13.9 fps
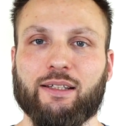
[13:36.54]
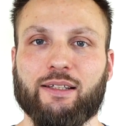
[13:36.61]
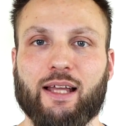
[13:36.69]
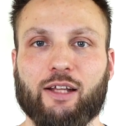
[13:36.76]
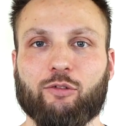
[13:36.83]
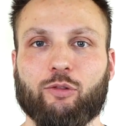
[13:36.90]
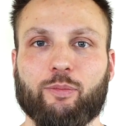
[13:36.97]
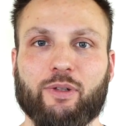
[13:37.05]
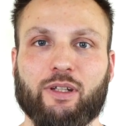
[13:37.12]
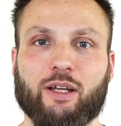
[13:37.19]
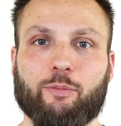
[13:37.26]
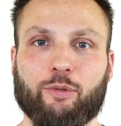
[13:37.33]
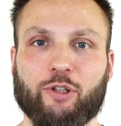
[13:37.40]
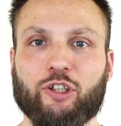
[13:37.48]
that will
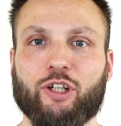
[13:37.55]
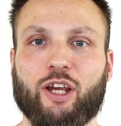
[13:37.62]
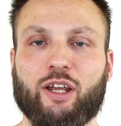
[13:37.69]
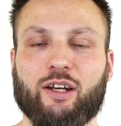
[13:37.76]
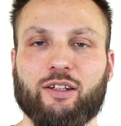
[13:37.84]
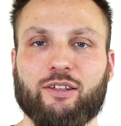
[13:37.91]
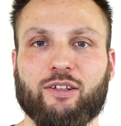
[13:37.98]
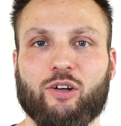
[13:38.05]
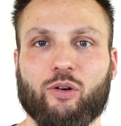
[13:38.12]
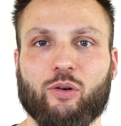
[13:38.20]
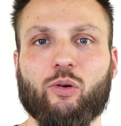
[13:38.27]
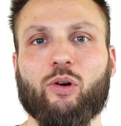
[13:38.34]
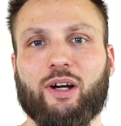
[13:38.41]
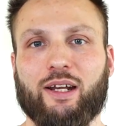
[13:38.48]
be appreciated,
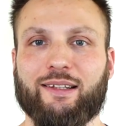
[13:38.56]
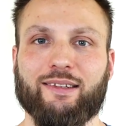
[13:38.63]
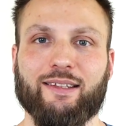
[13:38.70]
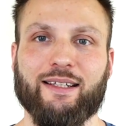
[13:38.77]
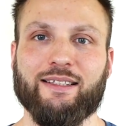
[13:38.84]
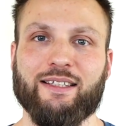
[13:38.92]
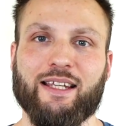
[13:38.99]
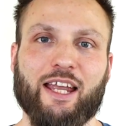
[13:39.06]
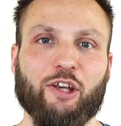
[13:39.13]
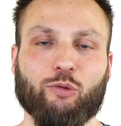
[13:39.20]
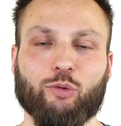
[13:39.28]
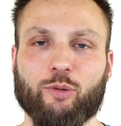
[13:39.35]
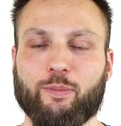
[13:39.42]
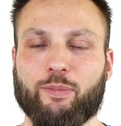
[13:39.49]
or at least
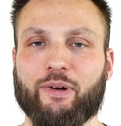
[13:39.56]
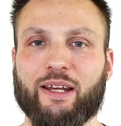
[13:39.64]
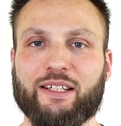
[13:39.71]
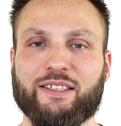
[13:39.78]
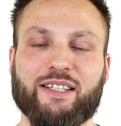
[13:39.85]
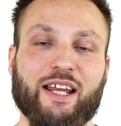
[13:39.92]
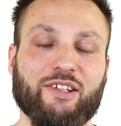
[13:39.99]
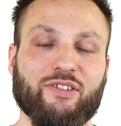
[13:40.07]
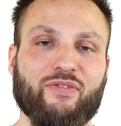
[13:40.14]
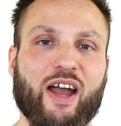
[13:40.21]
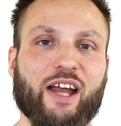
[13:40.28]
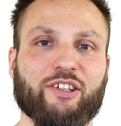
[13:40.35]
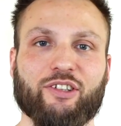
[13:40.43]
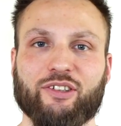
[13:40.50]
it will bring
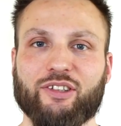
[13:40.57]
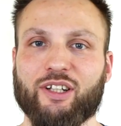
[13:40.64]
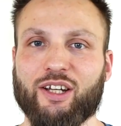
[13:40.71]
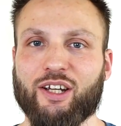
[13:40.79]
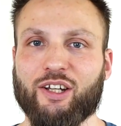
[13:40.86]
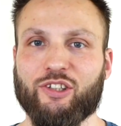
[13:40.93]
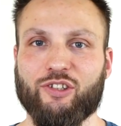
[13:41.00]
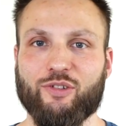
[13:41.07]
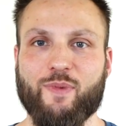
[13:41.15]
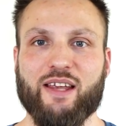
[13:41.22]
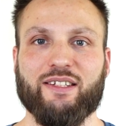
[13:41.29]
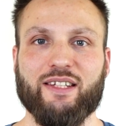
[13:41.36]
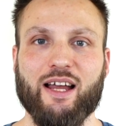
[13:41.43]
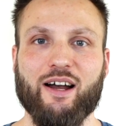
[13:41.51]
satisfaction to
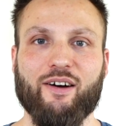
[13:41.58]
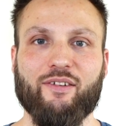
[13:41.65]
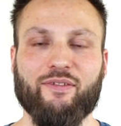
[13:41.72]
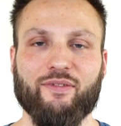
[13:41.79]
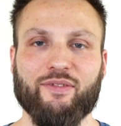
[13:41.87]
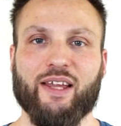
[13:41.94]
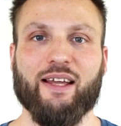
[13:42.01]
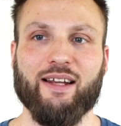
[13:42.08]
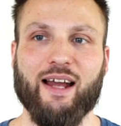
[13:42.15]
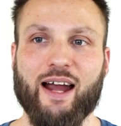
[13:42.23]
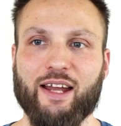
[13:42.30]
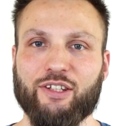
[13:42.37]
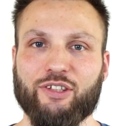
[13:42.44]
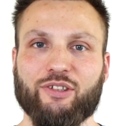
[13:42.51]
myself
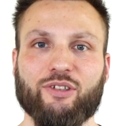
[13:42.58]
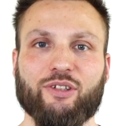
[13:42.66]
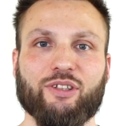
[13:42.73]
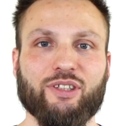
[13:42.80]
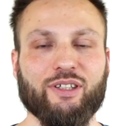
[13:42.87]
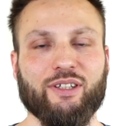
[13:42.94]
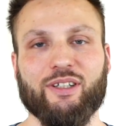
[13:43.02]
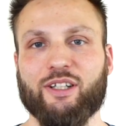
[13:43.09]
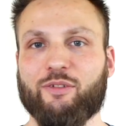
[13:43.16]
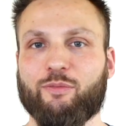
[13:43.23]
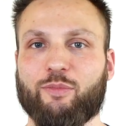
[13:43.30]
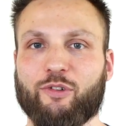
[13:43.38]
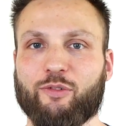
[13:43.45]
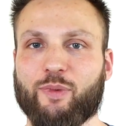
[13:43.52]
that I do it,
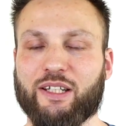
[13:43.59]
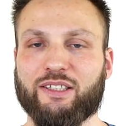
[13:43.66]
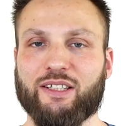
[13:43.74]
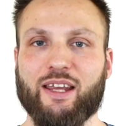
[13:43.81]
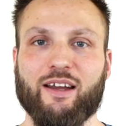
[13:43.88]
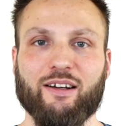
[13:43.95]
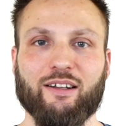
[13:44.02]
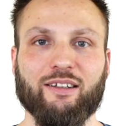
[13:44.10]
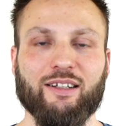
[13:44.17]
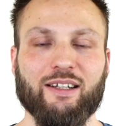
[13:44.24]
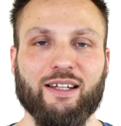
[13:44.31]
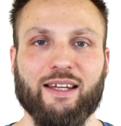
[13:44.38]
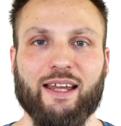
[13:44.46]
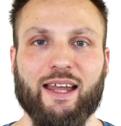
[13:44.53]
improve my
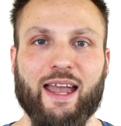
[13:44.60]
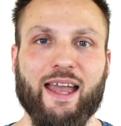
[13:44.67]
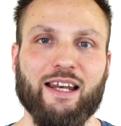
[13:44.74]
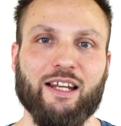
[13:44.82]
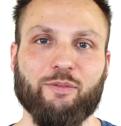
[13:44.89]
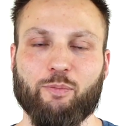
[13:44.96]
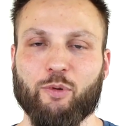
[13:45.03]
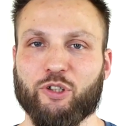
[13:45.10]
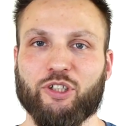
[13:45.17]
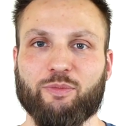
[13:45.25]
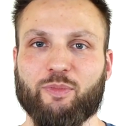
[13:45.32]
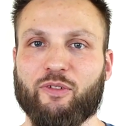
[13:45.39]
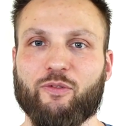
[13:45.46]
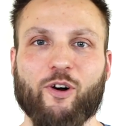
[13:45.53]
skill, and it
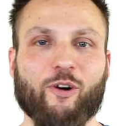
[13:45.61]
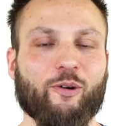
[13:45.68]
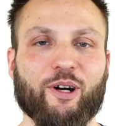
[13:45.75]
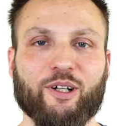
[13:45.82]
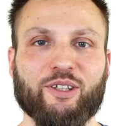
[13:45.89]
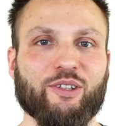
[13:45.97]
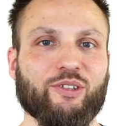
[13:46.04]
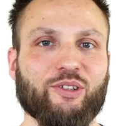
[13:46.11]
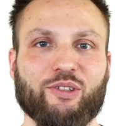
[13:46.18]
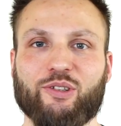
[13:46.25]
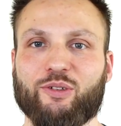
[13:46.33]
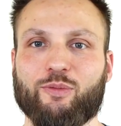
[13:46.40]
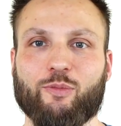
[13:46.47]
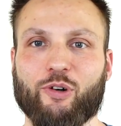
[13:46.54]
pushes me forward to
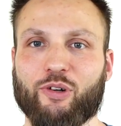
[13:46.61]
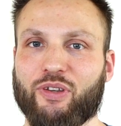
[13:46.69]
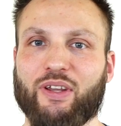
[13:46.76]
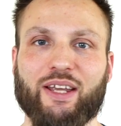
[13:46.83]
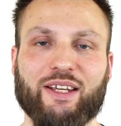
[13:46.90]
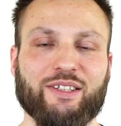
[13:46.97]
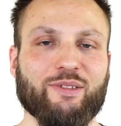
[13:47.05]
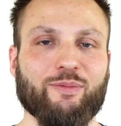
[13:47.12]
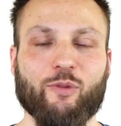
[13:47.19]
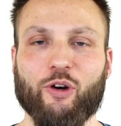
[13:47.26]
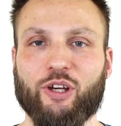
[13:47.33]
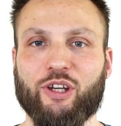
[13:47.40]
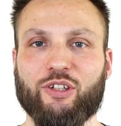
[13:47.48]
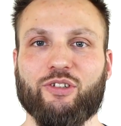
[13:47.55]
do more things,
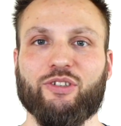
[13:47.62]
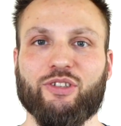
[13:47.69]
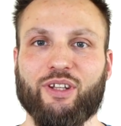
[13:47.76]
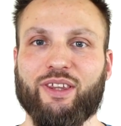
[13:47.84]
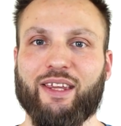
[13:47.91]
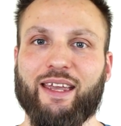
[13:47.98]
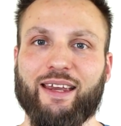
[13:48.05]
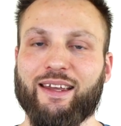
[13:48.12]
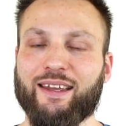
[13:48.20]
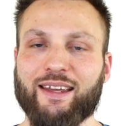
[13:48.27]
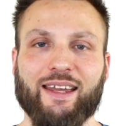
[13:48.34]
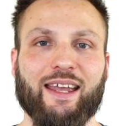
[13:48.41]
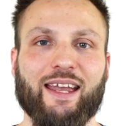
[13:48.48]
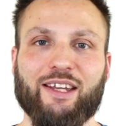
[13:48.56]
more interesting things,
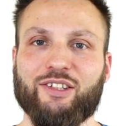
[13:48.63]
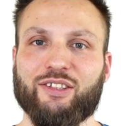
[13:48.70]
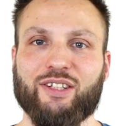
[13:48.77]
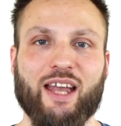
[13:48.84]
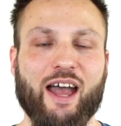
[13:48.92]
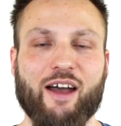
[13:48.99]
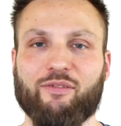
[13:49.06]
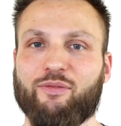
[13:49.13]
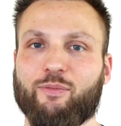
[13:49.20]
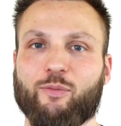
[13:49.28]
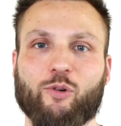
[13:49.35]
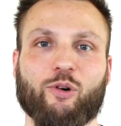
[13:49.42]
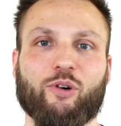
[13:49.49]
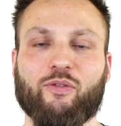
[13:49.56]
and just have
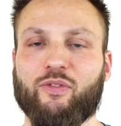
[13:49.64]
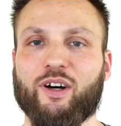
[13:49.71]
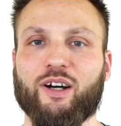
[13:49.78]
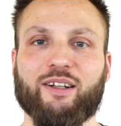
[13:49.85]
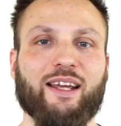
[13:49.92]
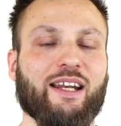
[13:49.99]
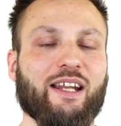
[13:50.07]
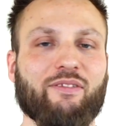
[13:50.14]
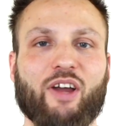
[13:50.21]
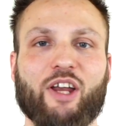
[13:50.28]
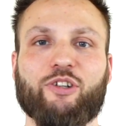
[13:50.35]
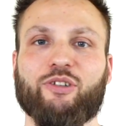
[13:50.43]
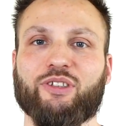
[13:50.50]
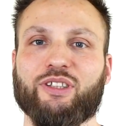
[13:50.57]
more fun and
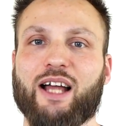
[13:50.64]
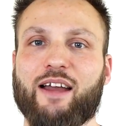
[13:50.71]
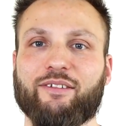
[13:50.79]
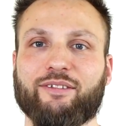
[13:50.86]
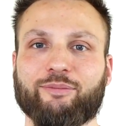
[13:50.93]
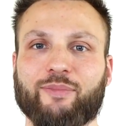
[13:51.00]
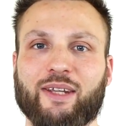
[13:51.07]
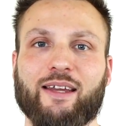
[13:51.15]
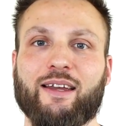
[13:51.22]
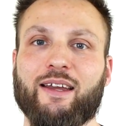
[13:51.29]
adventurous life.